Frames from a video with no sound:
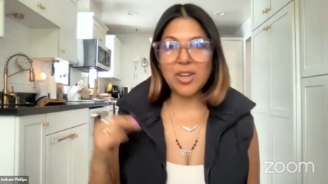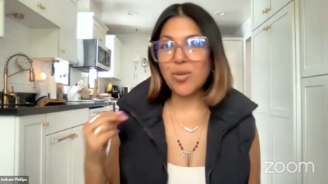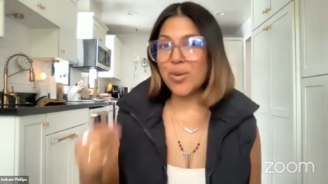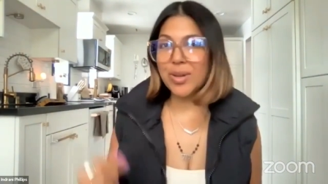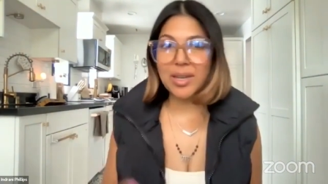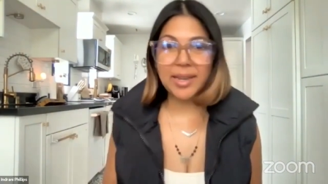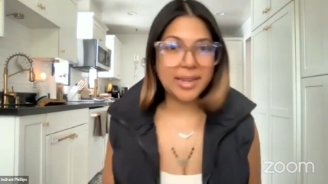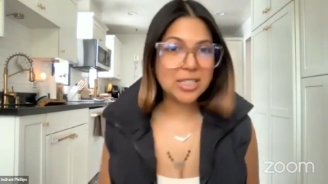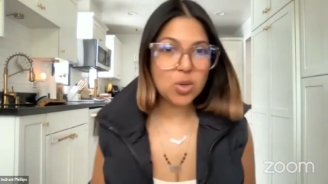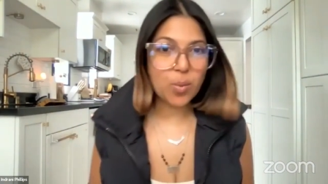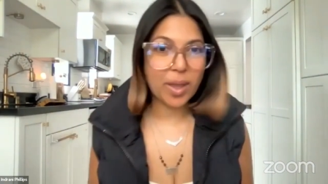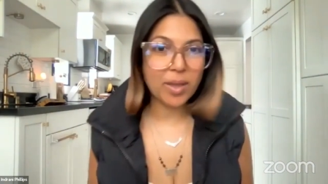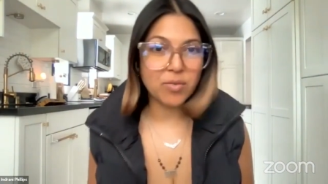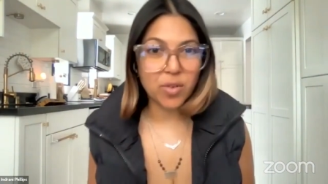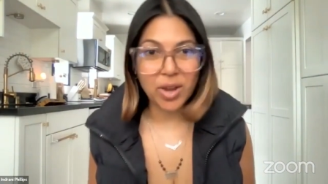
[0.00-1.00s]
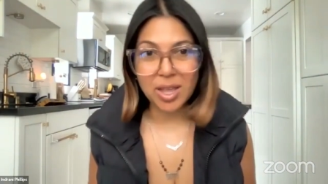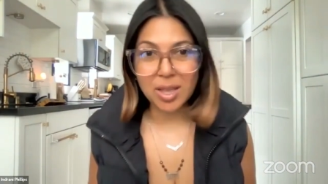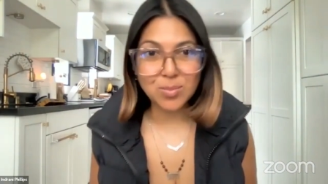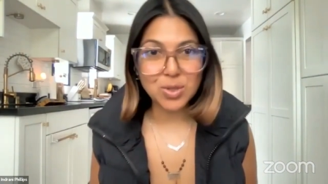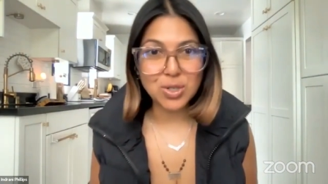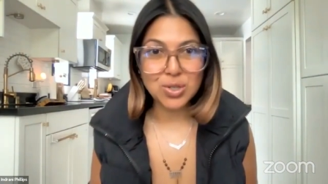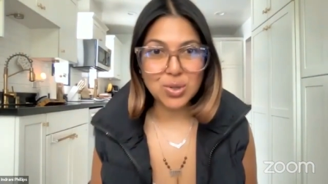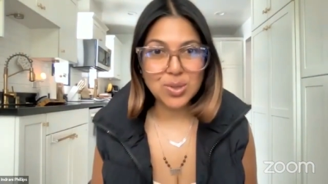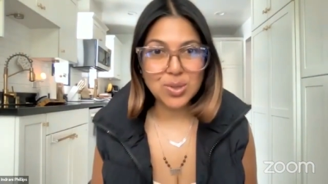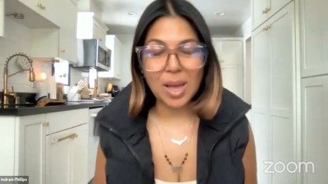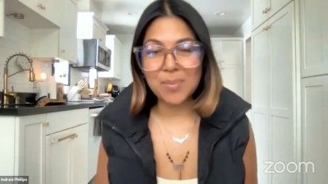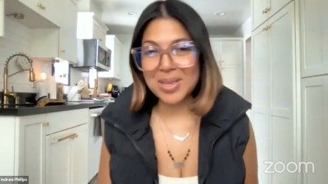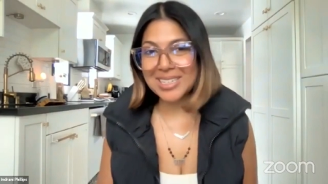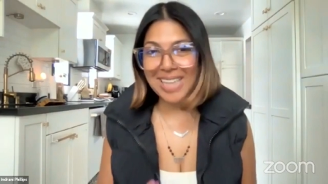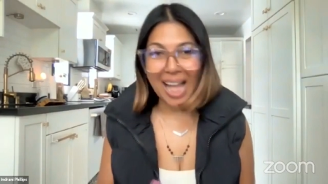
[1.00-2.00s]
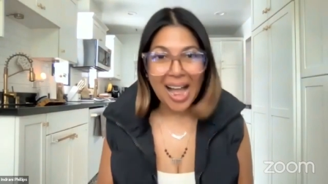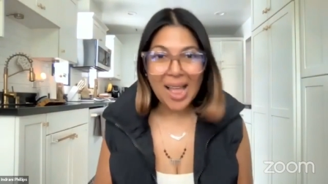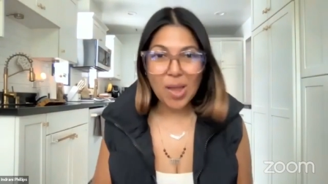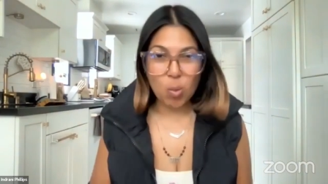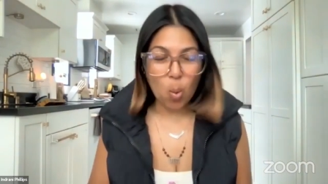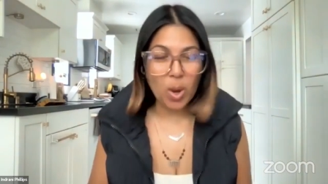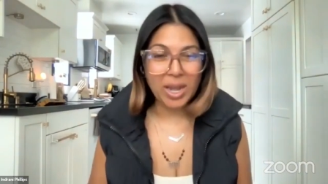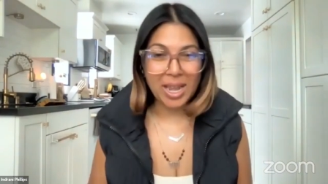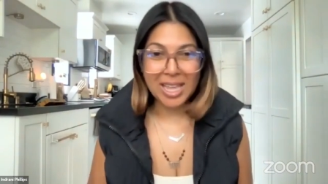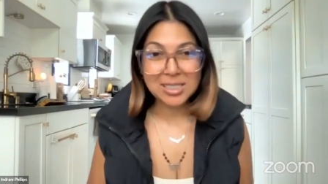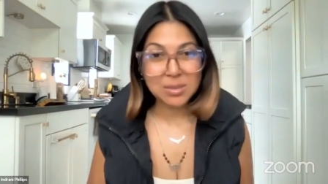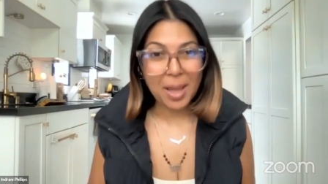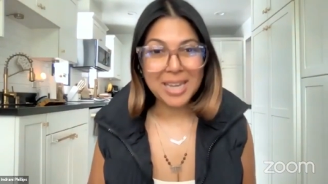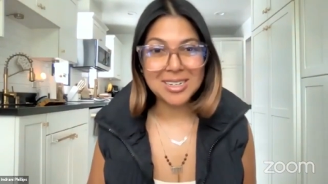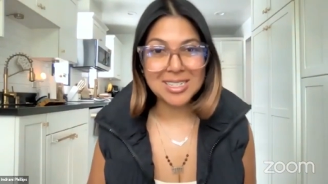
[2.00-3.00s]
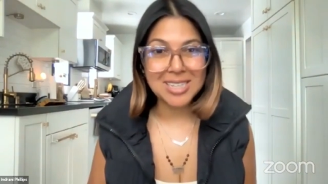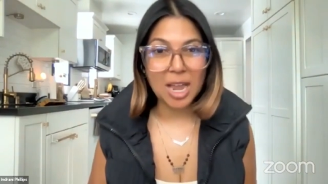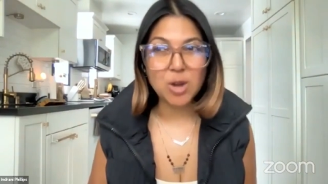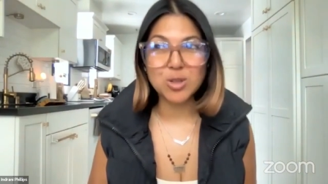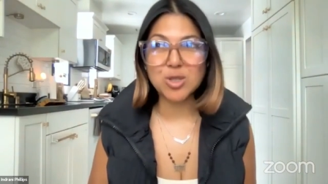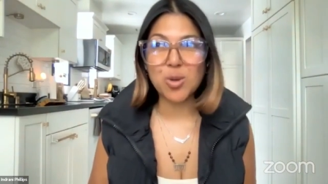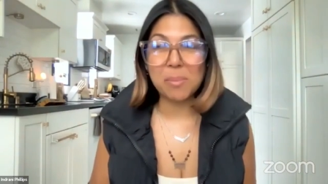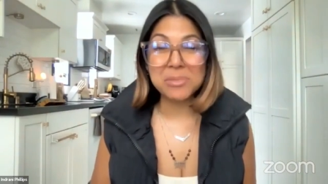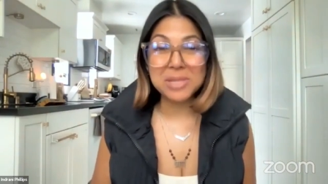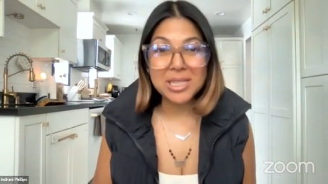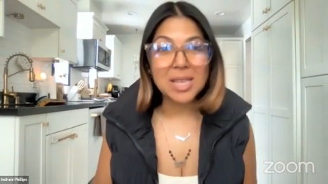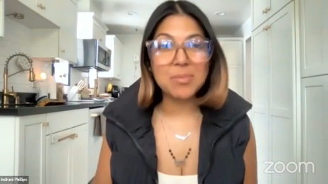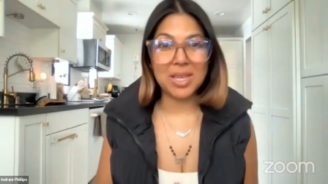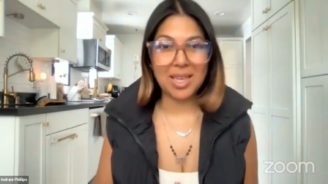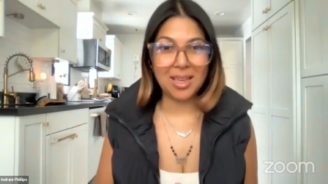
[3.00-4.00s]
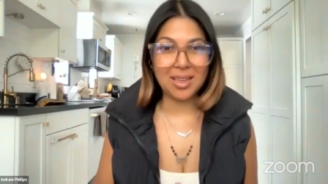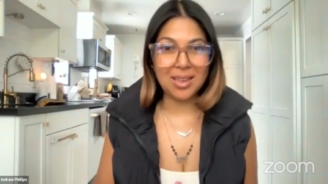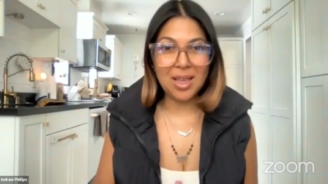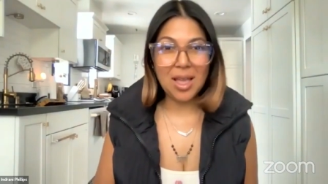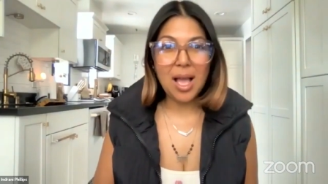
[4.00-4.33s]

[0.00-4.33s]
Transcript: I don't need to wait for him to do that because I want it. It's my desire. So I'm claiming it.